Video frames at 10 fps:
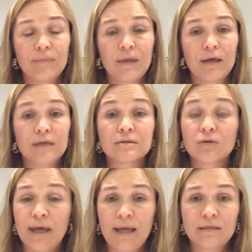has not
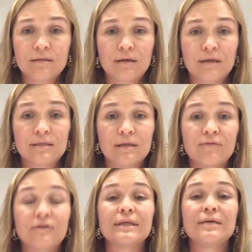had
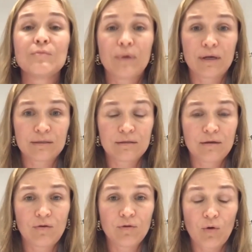significant impact
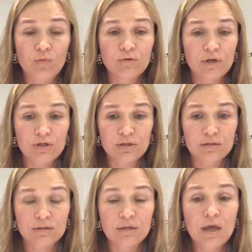on our
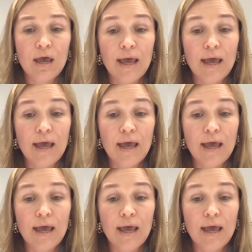operations